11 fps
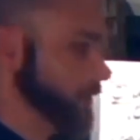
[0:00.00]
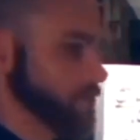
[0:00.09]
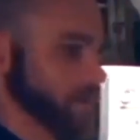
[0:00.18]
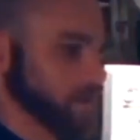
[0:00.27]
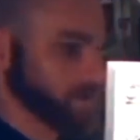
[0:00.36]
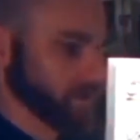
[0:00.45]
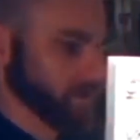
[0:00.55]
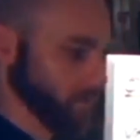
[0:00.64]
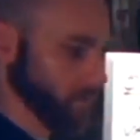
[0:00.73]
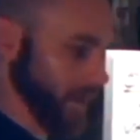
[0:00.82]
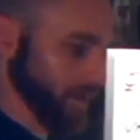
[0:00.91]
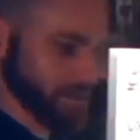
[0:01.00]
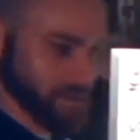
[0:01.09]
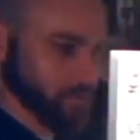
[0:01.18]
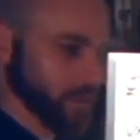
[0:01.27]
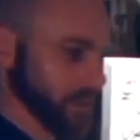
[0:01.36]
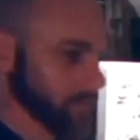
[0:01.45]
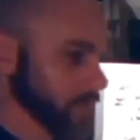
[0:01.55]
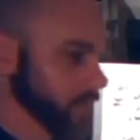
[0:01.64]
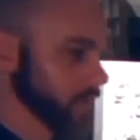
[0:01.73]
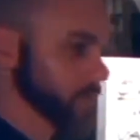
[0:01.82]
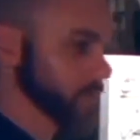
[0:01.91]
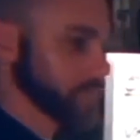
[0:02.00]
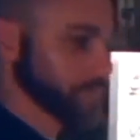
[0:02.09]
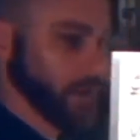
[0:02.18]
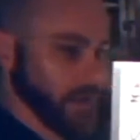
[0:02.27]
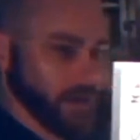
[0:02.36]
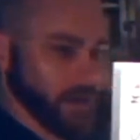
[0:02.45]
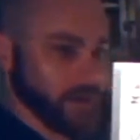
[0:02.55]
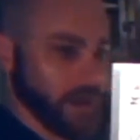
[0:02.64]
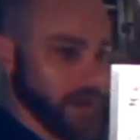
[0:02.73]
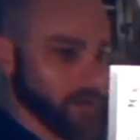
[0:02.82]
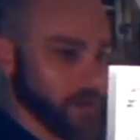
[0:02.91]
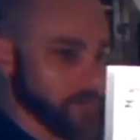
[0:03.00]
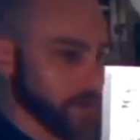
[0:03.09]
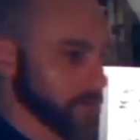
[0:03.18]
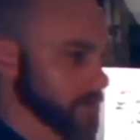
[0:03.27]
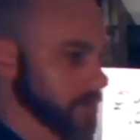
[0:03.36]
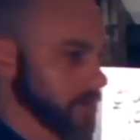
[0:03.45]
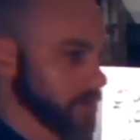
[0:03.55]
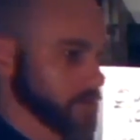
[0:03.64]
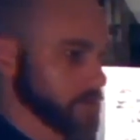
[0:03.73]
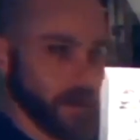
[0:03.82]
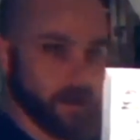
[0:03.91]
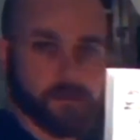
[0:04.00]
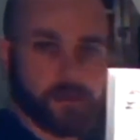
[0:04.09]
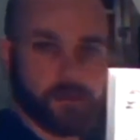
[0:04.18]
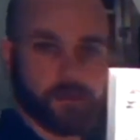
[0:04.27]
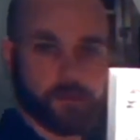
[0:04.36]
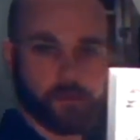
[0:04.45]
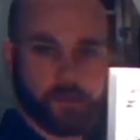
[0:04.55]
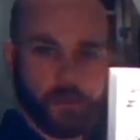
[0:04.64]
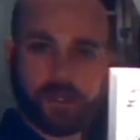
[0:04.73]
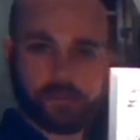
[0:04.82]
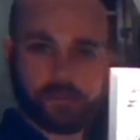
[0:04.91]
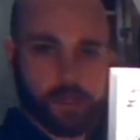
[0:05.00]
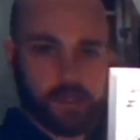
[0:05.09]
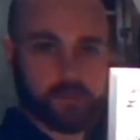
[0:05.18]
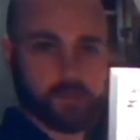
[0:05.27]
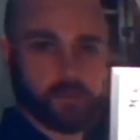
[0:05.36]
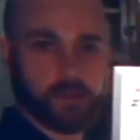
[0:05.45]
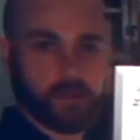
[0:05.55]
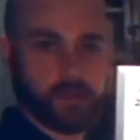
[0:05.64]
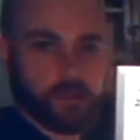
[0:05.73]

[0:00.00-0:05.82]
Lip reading: how it worked and where it's applicable, and now I'm able to go and help people when it's applicable.